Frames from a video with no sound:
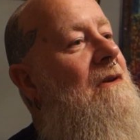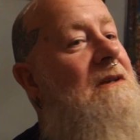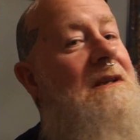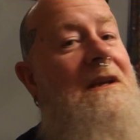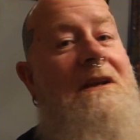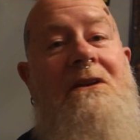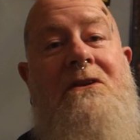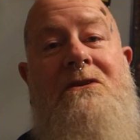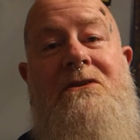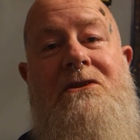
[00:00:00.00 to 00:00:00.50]

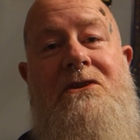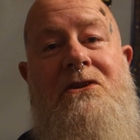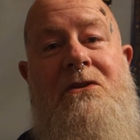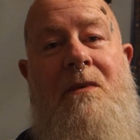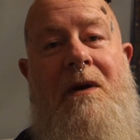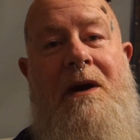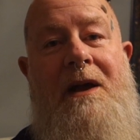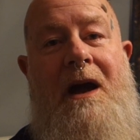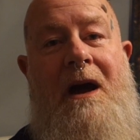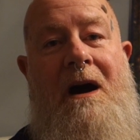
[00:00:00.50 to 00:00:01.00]
continued to do
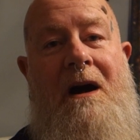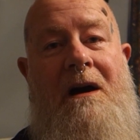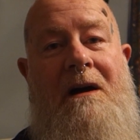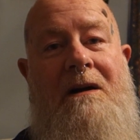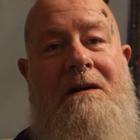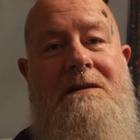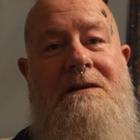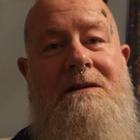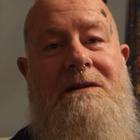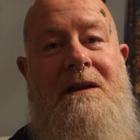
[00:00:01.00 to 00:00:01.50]
my
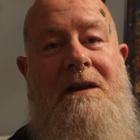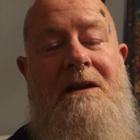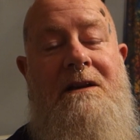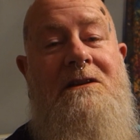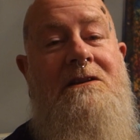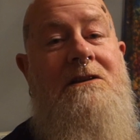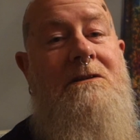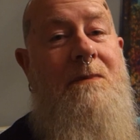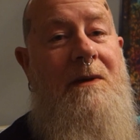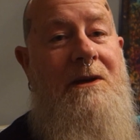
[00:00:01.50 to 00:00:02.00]
art, and
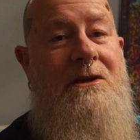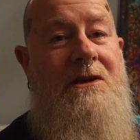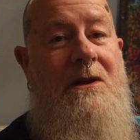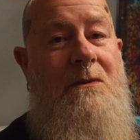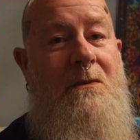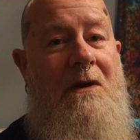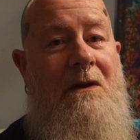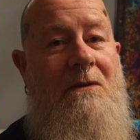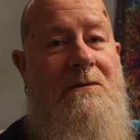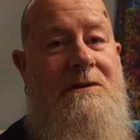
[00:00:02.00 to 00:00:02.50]
especially
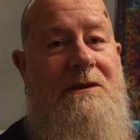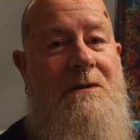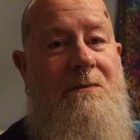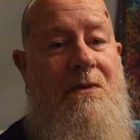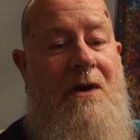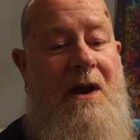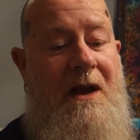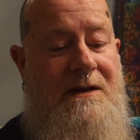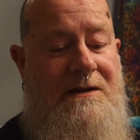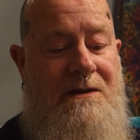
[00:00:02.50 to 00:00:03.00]
when I was
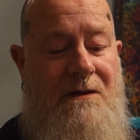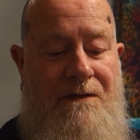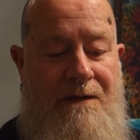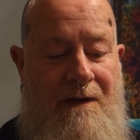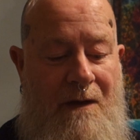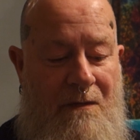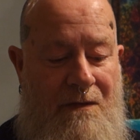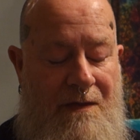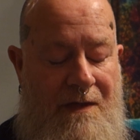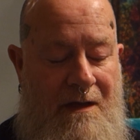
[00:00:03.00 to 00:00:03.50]
depressed, I
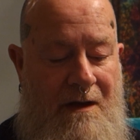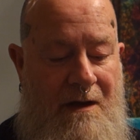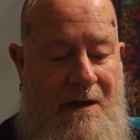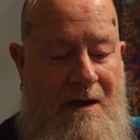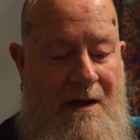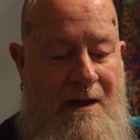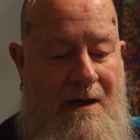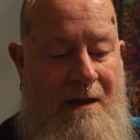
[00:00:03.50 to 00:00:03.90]
found that